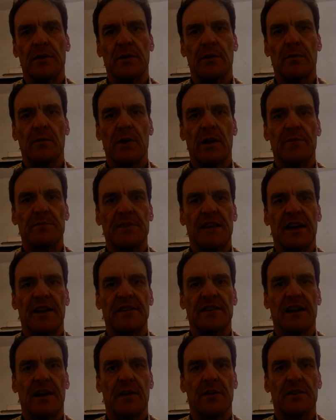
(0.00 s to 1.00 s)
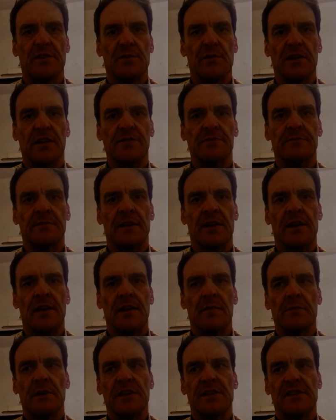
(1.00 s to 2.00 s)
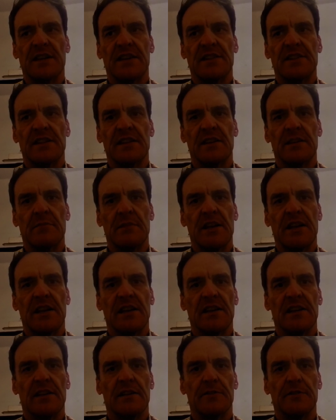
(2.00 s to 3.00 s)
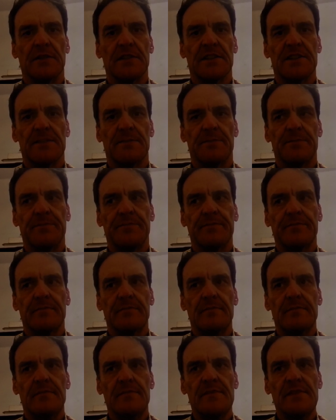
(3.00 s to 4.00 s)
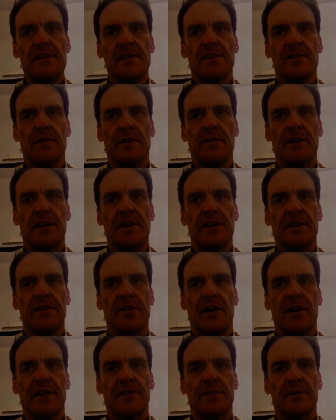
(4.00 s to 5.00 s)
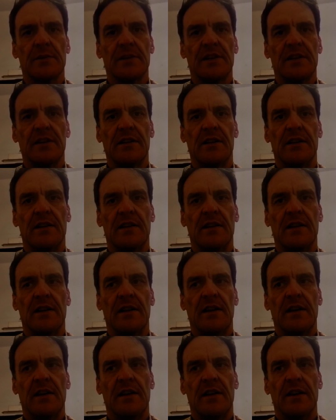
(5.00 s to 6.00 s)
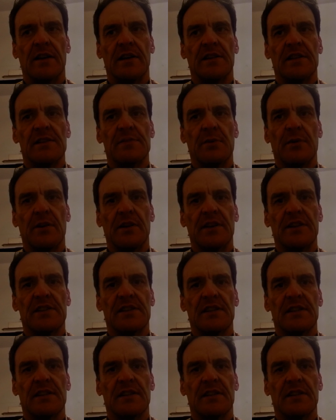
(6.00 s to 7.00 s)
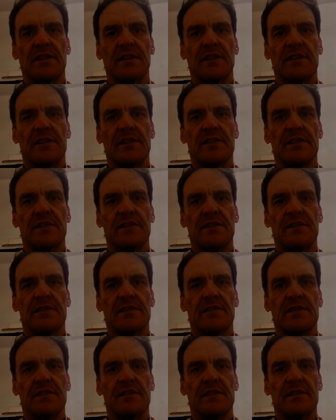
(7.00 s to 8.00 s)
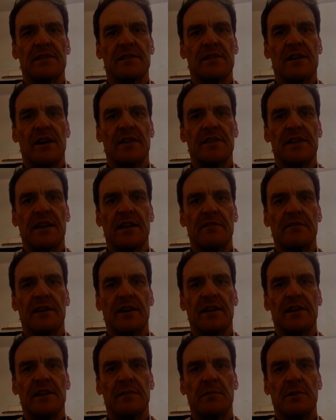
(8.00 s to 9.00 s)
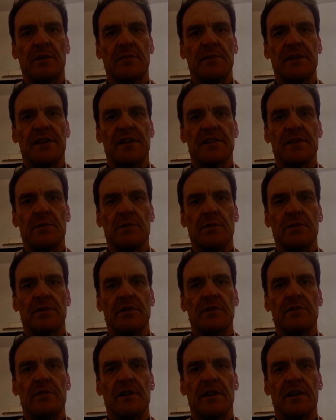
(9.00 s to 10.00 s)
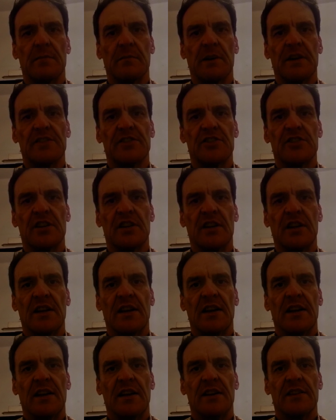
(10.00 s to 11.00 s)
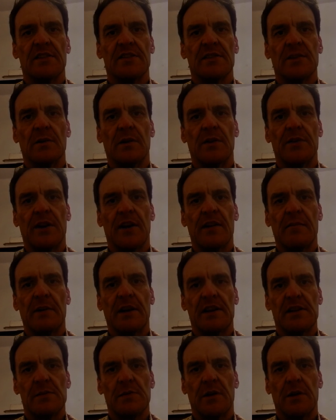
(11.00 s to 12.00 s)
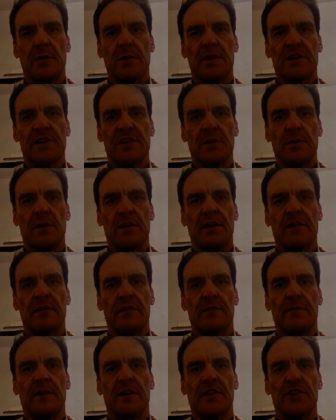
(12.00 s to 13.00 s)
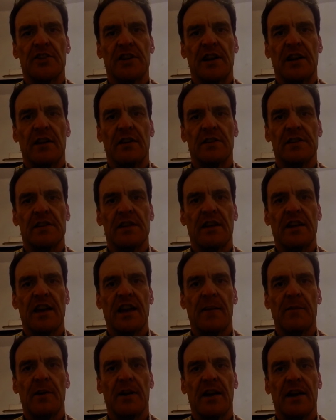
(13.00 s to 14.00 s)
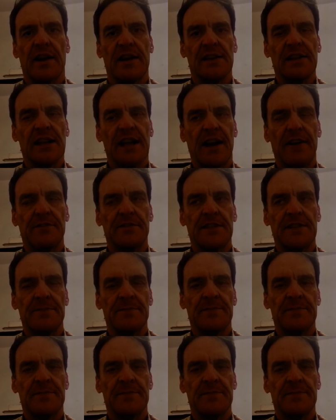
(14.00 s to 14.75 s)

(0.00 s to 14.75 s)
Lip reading: and wiped that down as well, but that didn't make any difference. So I finally thought, well, at this point it's not that valuable because it won't do very much. So I thought I might as well risk whatever functionality the camera had left.